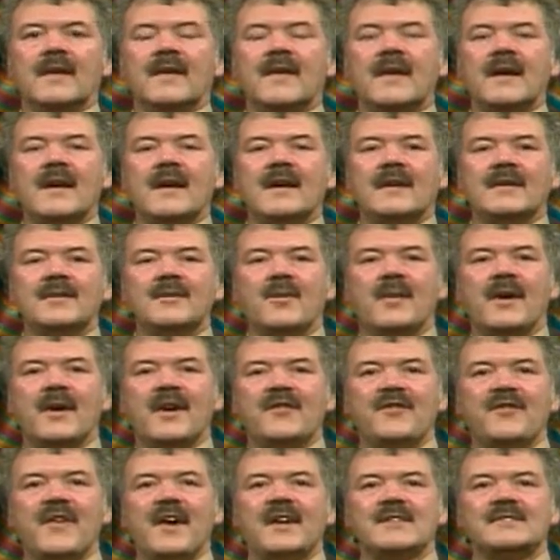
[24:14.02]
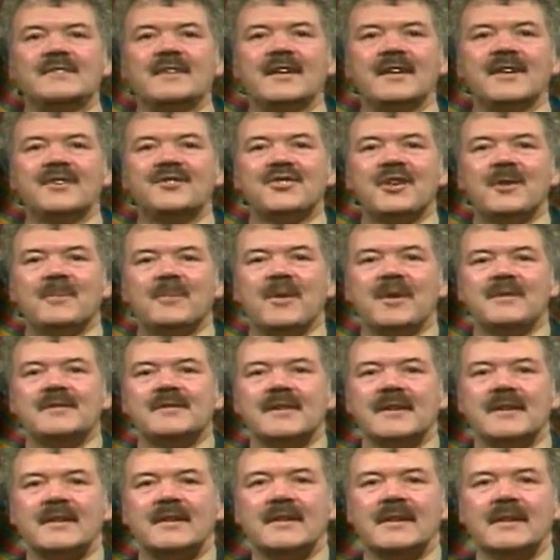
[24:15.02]
There, quite a fascinating trip,
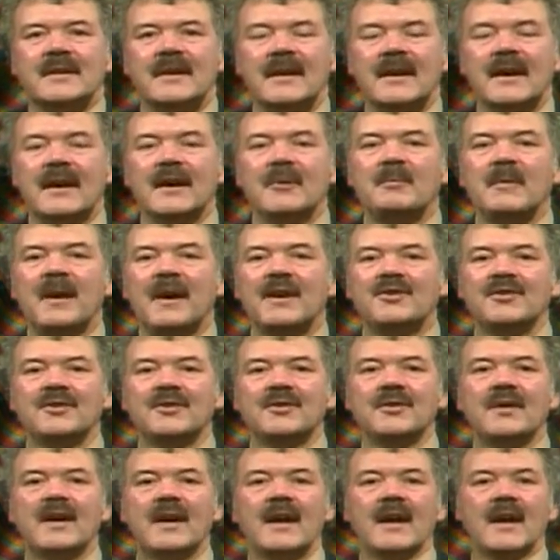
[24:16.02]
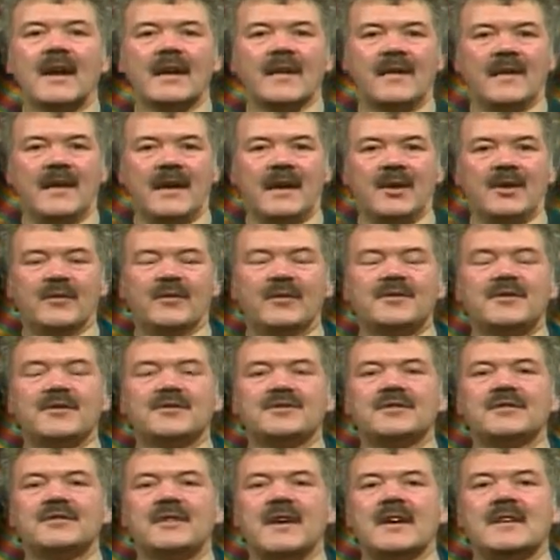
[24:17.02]
wasn't it? Mind you, the Nova
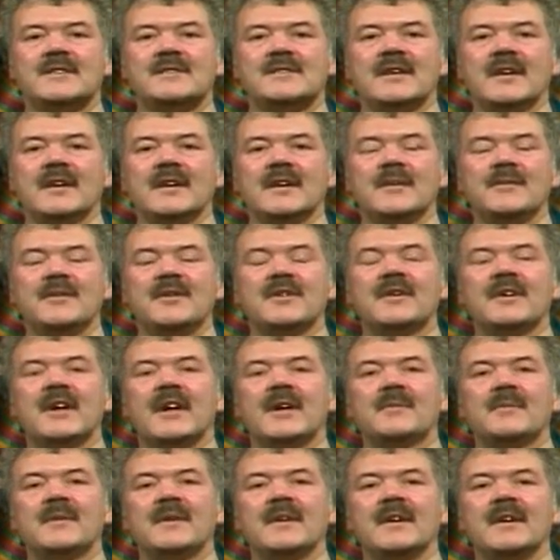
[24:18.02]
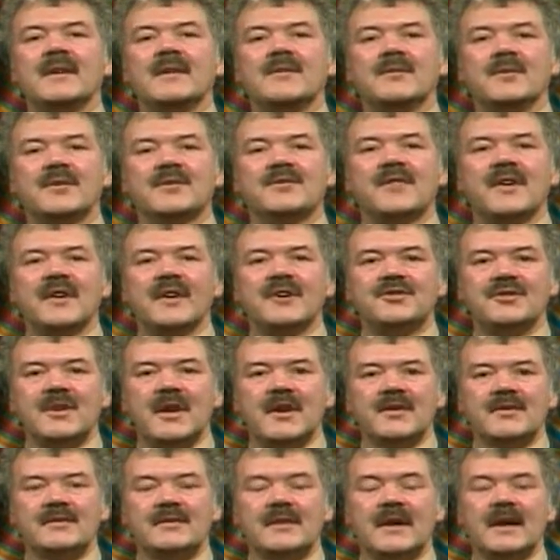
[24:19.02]
Scotia Textile Limited Company was very
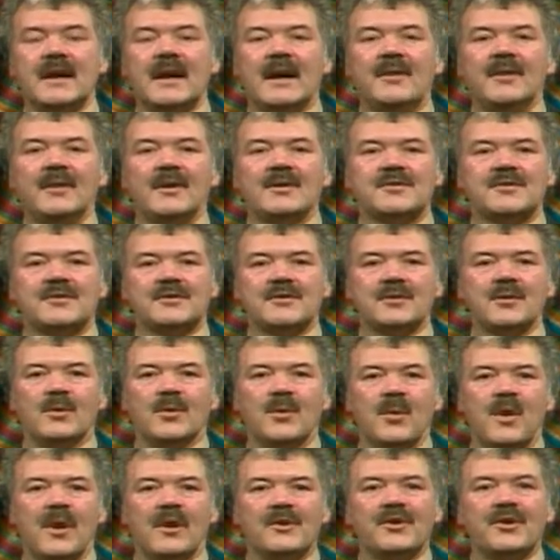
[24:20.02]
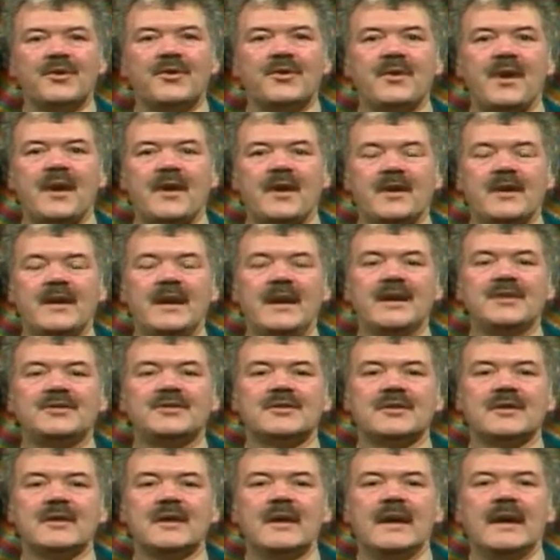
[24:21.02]
generous in allowing us to wander through at our
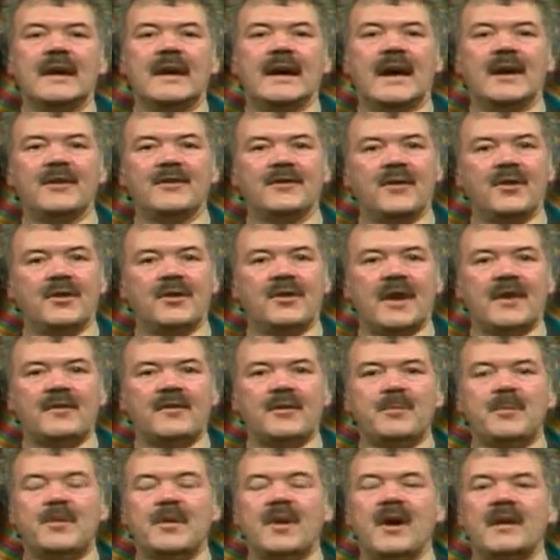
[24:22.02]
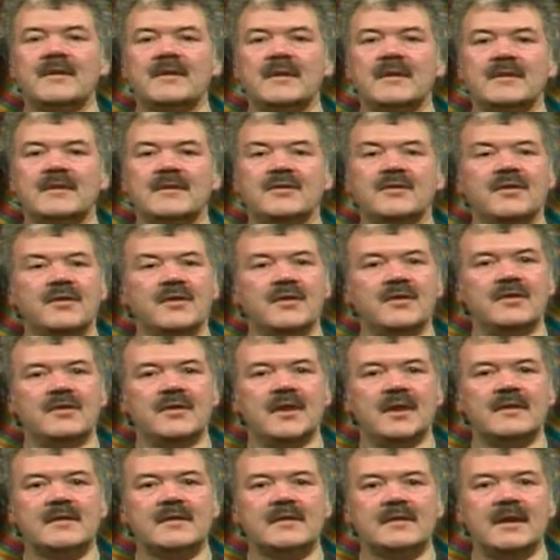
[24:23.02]
leisure and photograph the processes you've
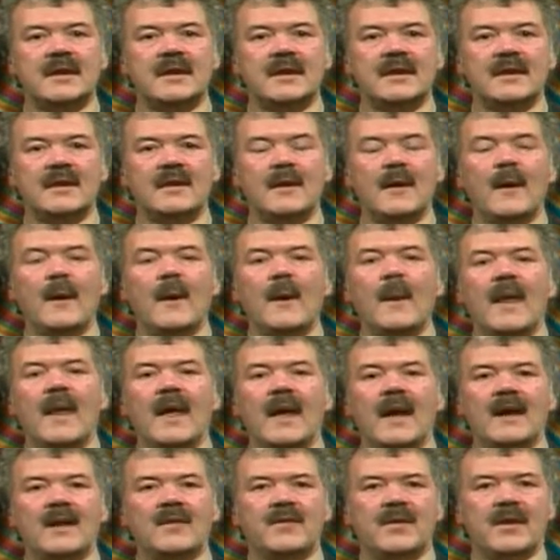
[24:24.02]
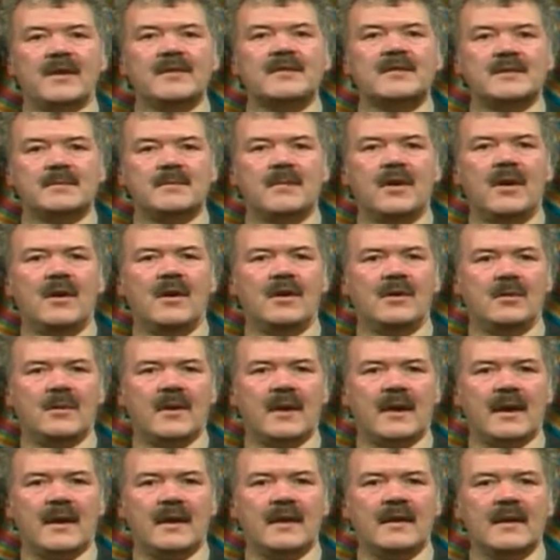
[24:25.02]
just seen in a very small
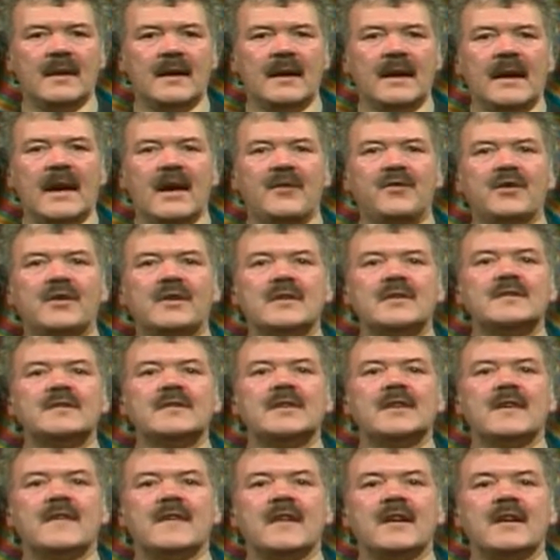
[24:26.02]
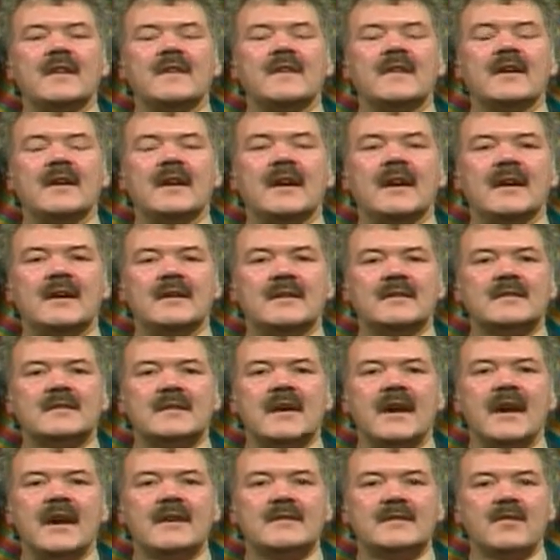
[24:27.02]
way. If you consider the
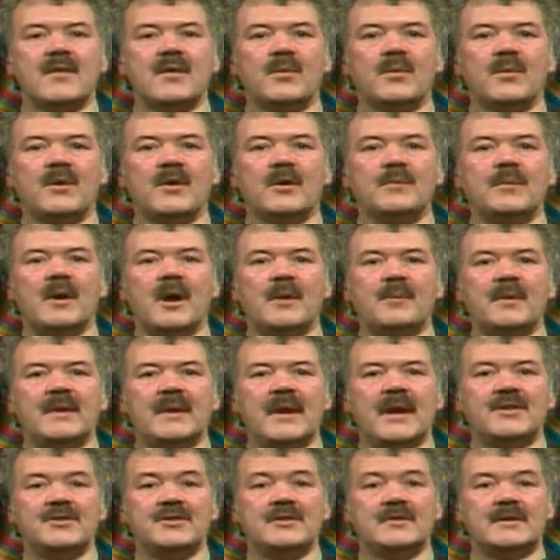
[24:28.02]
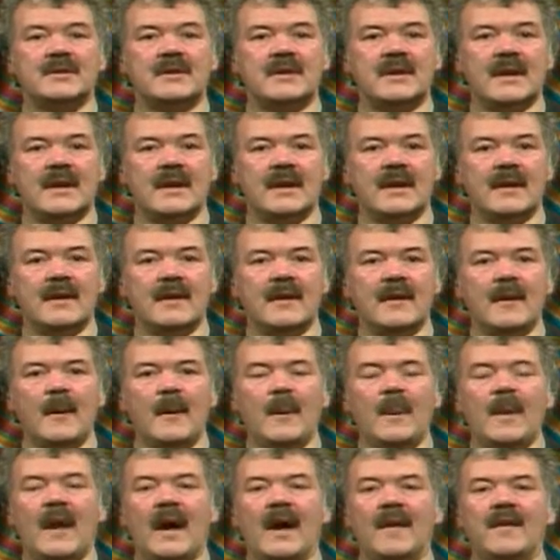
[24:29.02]
size of the world population today
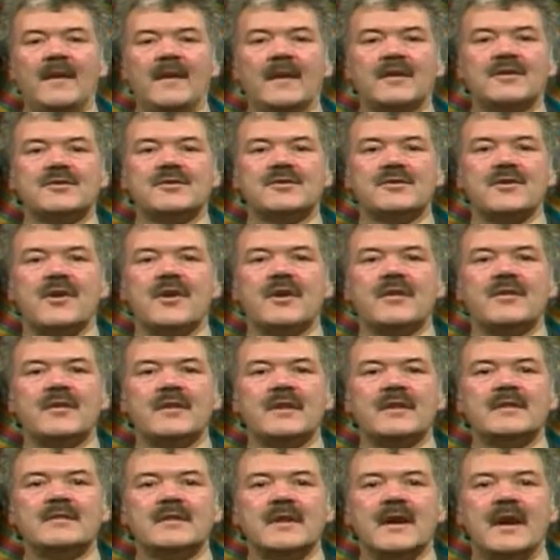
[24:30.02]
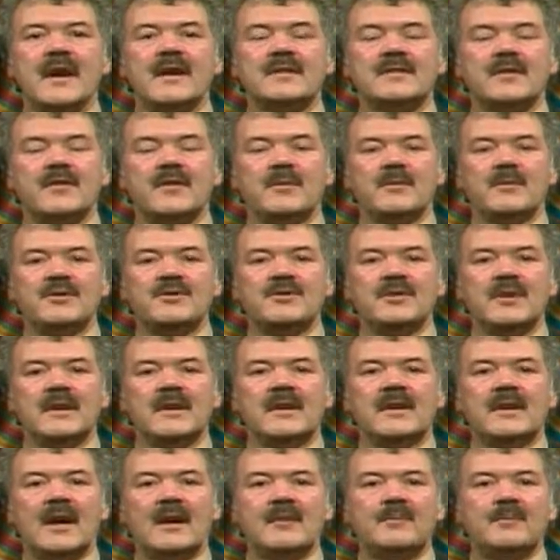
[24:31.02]
and the extraordinary size of the
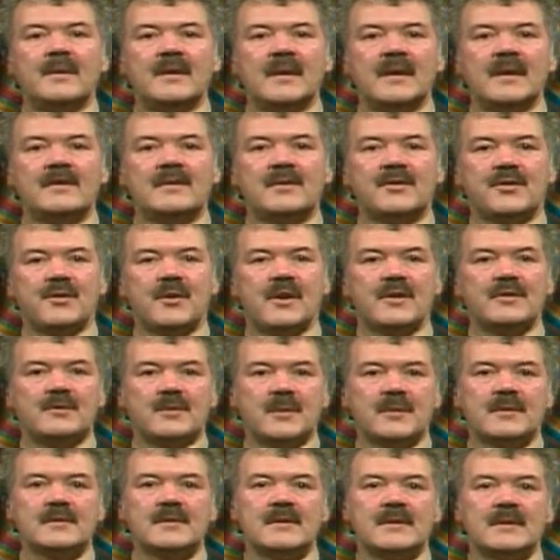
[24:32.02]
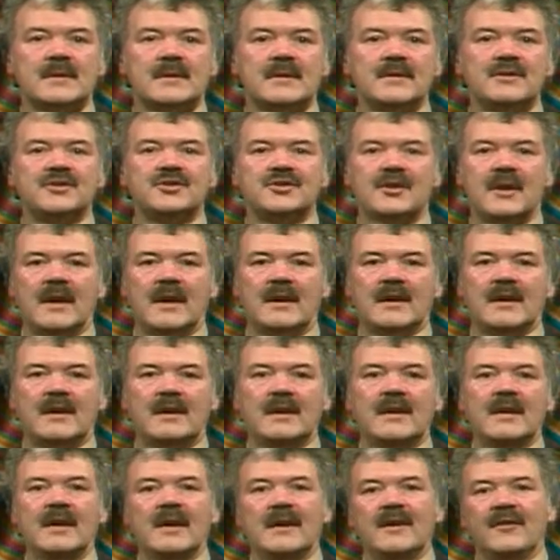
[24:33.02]
machine companies throughout Switzerland,
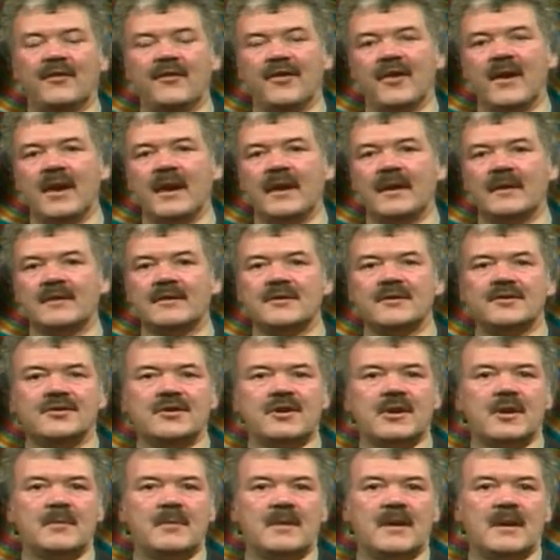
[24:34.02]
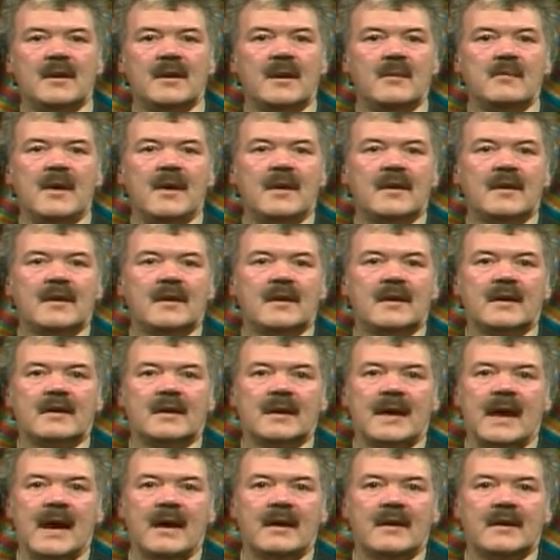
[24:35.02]
China, France, Germany, America,
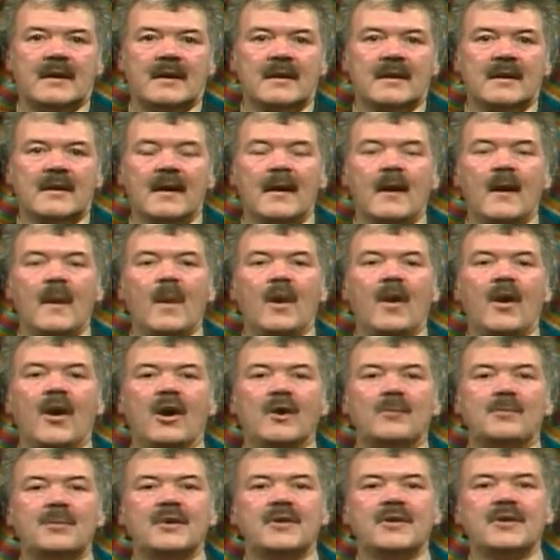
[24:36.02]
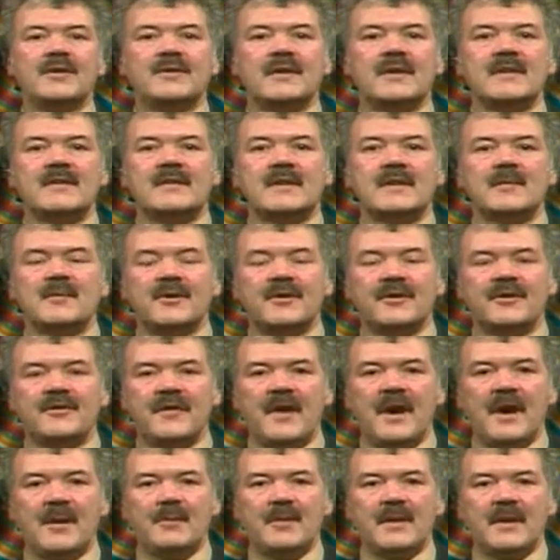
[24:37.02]
Canada, all producing similar
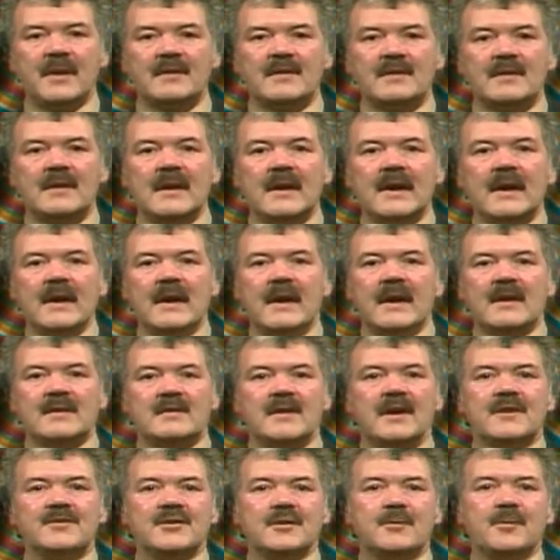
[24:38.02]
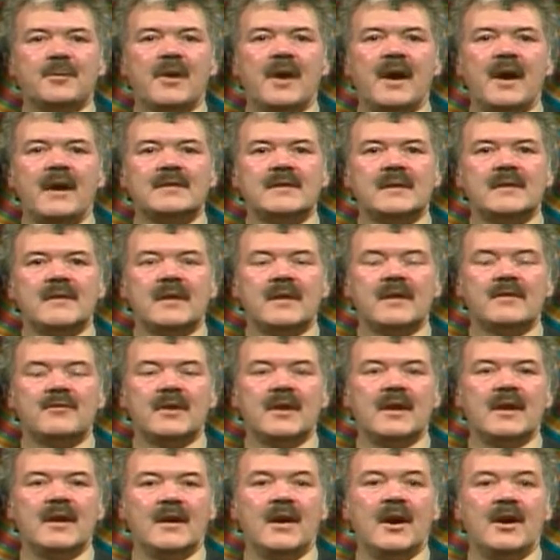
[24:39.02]
fabrics, it's not surprising that it
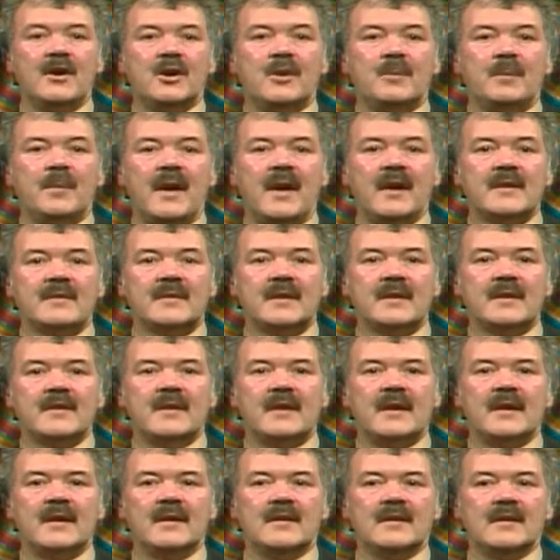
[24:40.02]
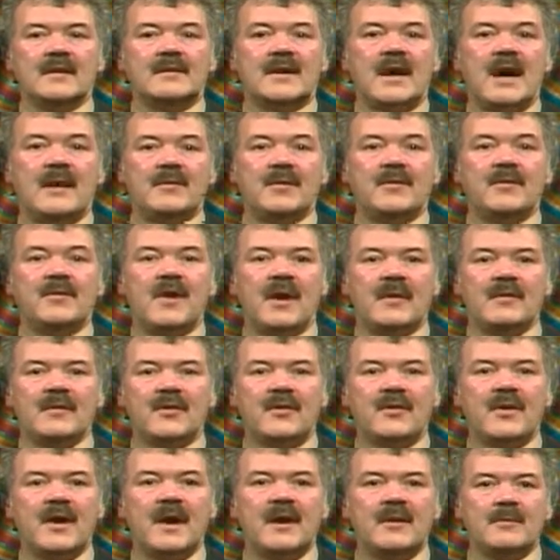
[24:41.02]
really occupies the time of a
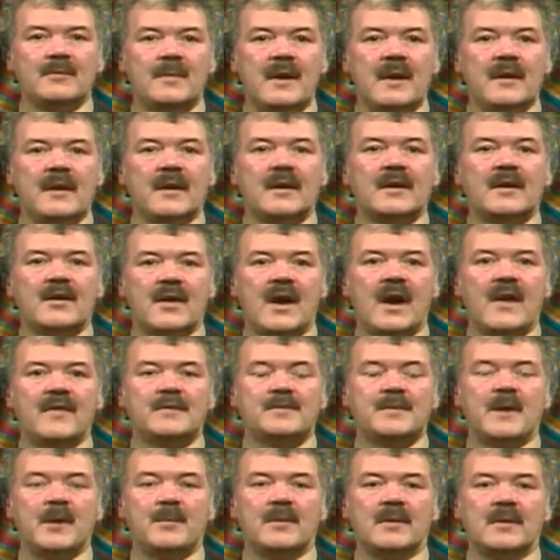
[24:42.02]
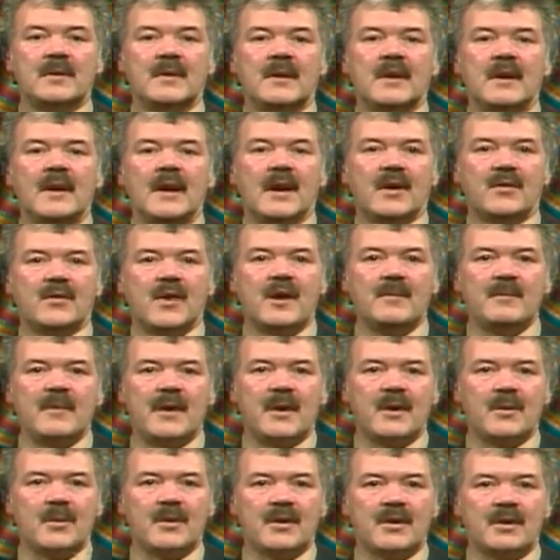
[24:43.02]
great many craftspeople, a great
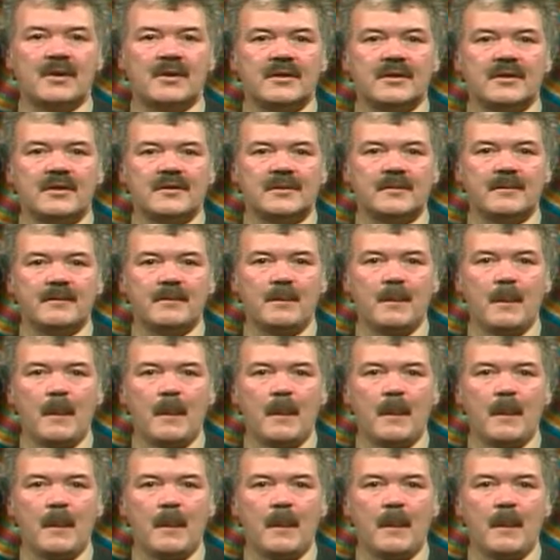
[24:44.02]
many workers.